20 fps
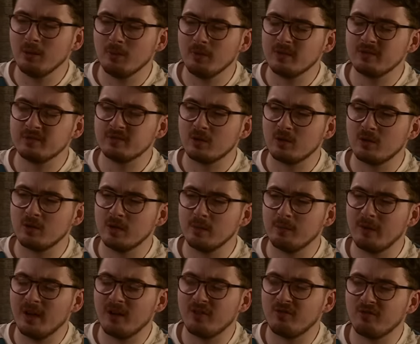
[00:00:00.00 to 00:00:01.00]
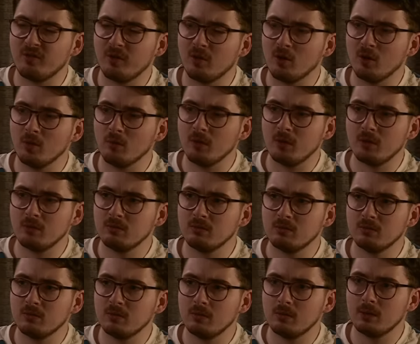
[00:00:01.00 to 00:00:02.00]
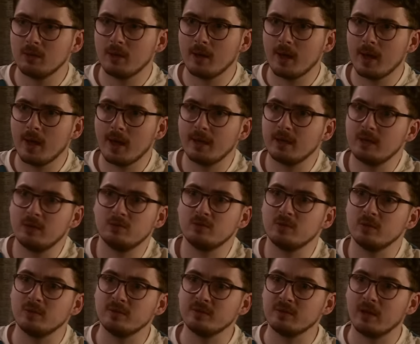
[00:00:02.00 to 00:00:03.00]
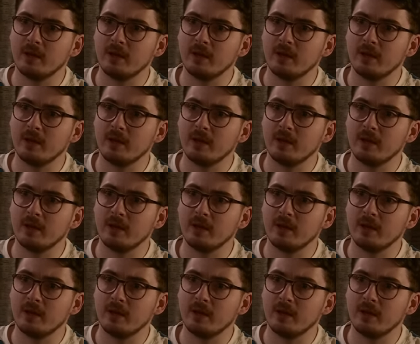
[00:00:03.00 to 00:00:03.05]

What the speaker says: up the story about a fall, but I knew she was